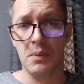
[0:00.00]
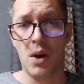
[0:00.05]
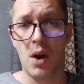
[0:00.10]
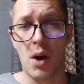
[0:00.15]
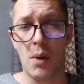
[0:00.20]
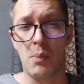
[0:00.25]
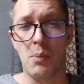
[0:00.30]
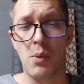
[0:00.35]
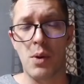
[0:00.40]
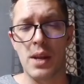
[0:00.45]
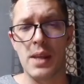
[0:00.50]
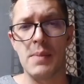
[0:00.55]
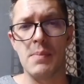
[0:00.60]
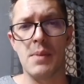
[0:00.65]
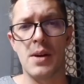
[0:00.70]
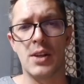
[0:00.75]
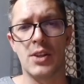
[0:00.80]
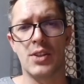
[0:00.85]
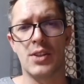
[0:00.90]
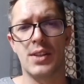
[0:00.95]
are pretty
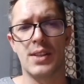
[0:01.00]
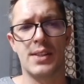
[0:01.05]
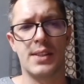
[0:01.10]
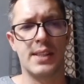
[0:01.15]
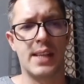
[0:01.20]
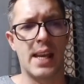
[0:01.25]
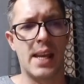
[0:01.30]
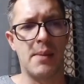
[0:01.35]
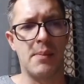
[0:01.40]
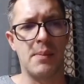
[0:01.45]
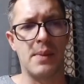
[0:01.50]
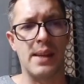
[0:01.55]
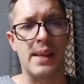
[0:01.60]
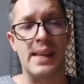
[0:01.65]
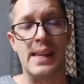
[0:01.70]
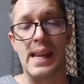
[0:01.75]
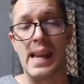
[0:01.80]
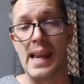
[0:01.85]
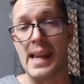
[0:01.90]
much the same in